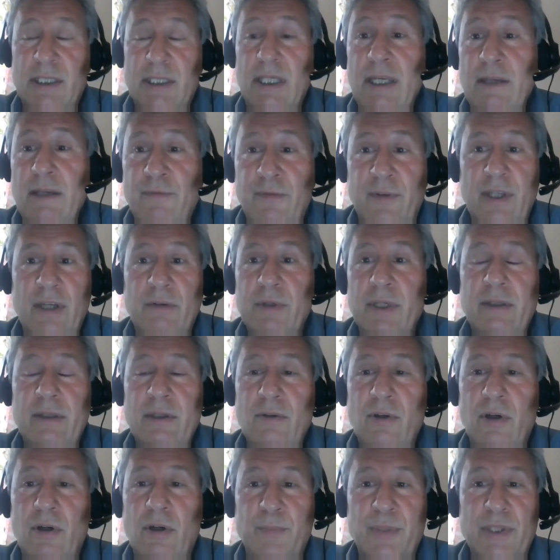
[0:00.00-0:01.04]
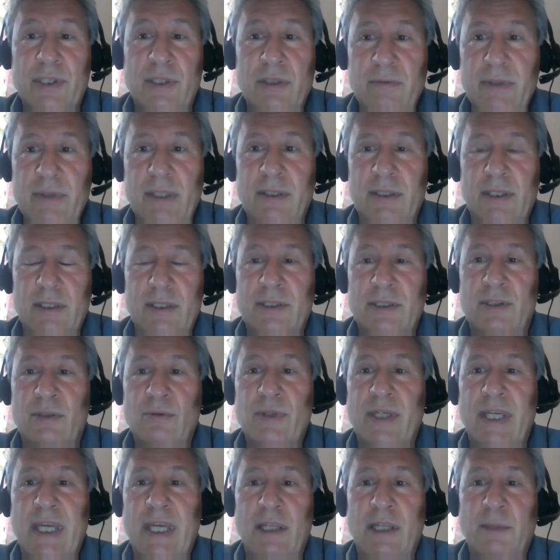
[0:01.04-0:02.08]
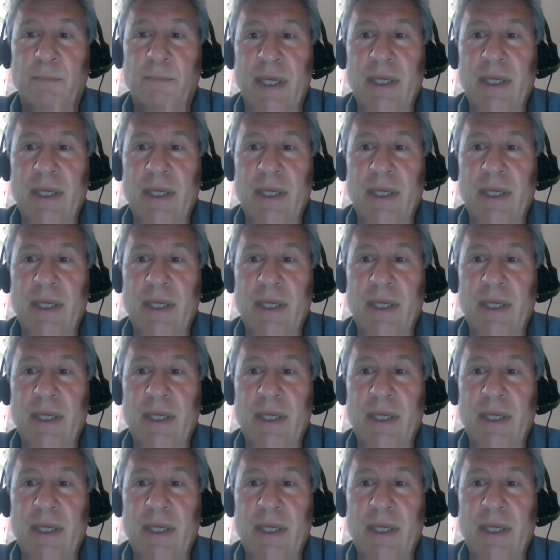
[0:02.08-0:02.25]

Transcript: If there are new opportunities to get